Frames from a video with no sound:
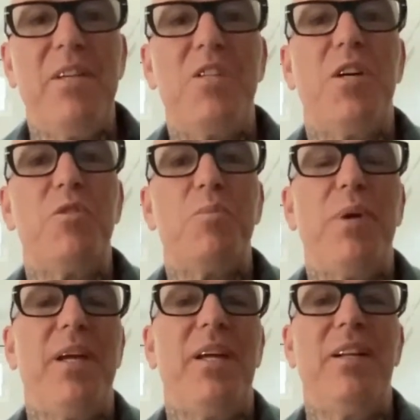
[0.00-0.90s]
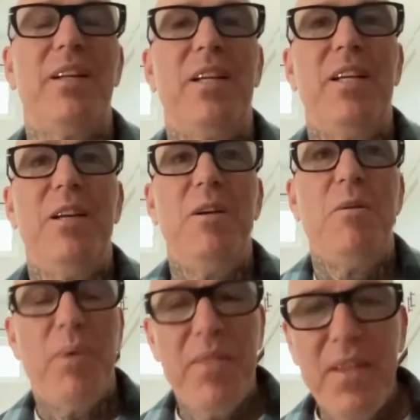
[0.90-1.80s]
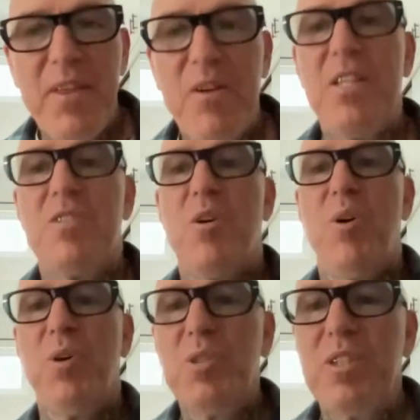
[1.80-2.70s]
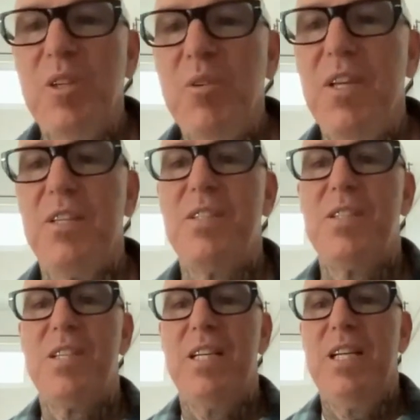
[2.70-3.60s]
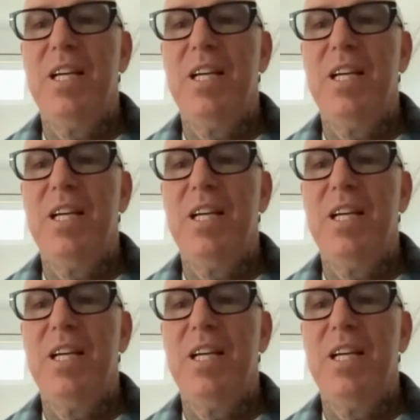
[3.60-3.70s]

of each other's pain, but that there is also this